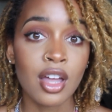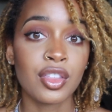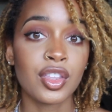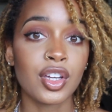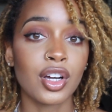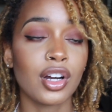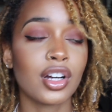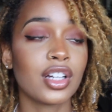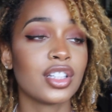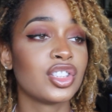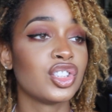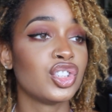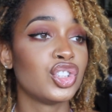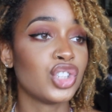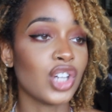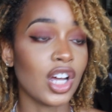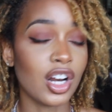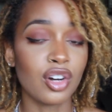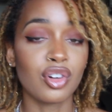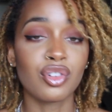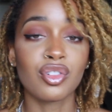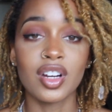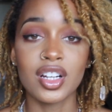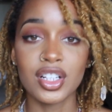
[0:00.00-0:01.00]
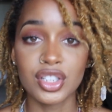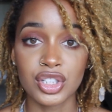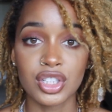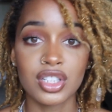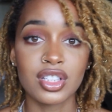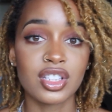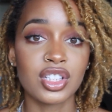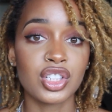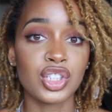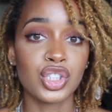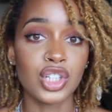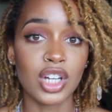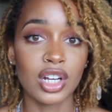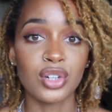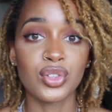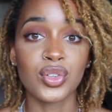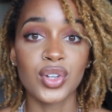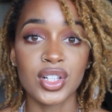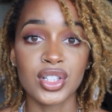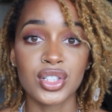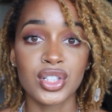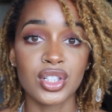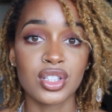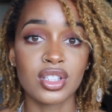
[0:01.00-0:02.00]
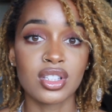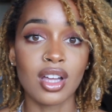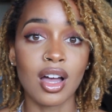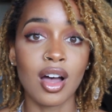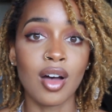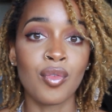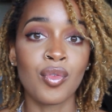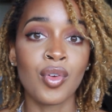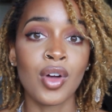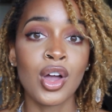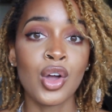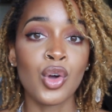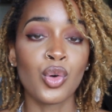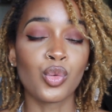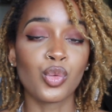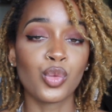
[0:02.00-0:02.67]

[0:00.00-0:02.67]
There is generations and generations of